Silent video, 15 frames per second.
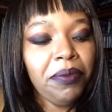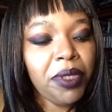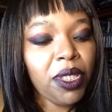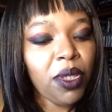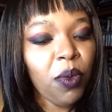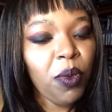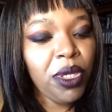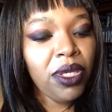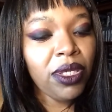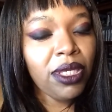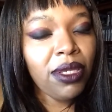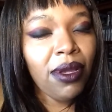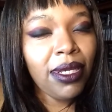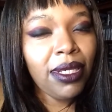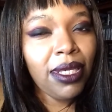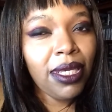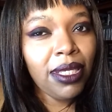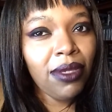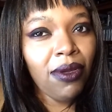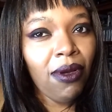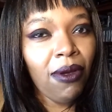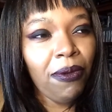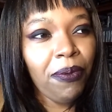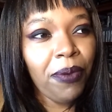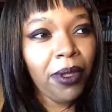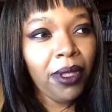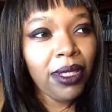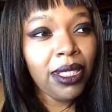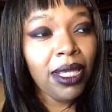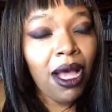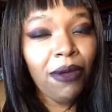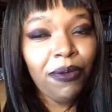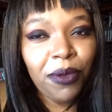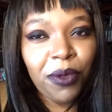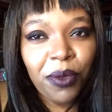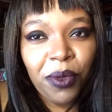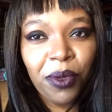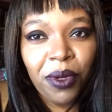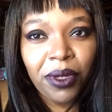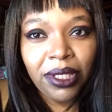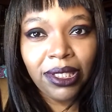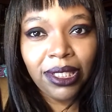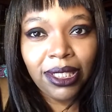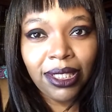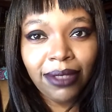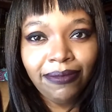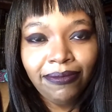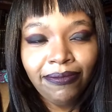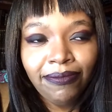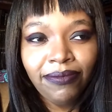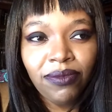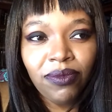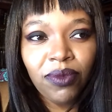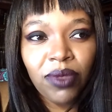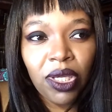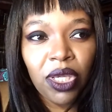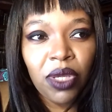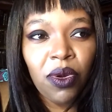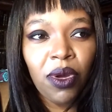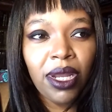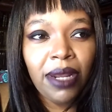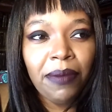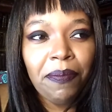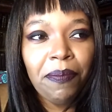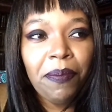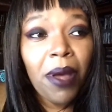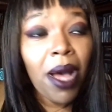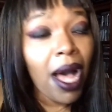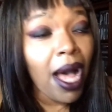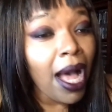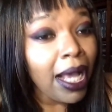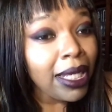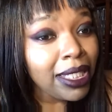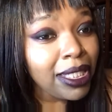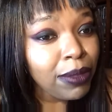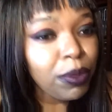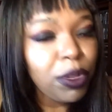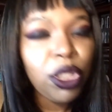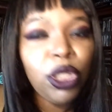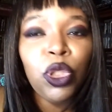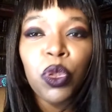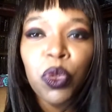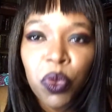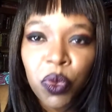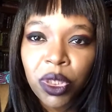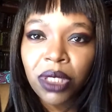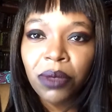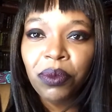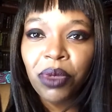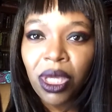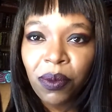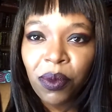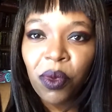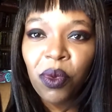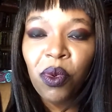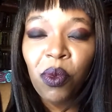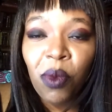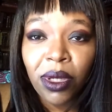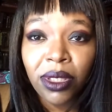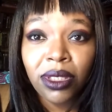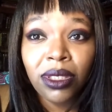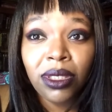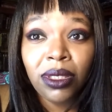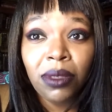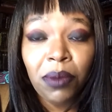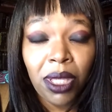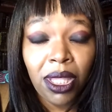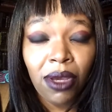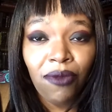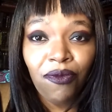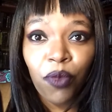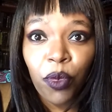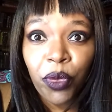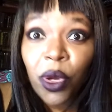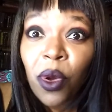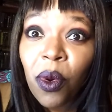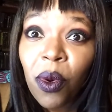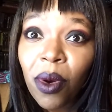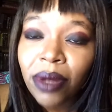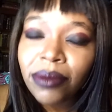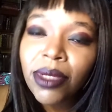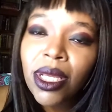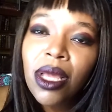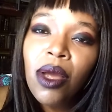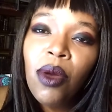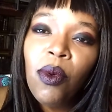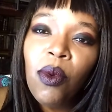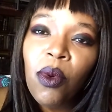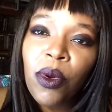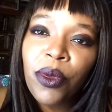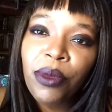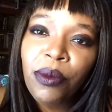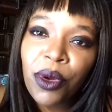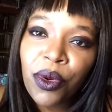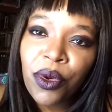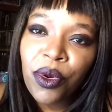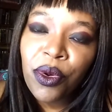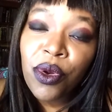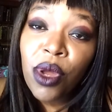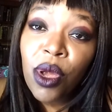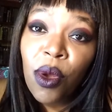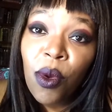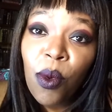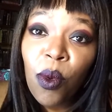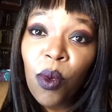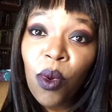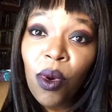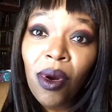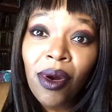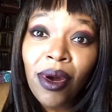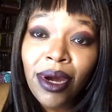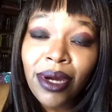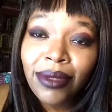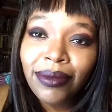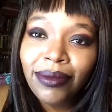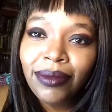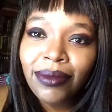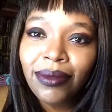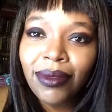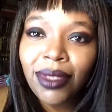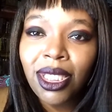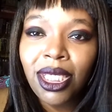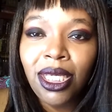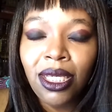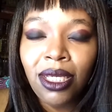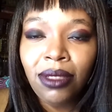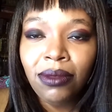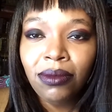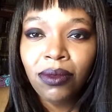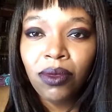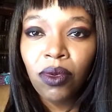So when you start getting all philosophical on us, you're gonna possibly lose some people who want to be there for the gore or the murder or the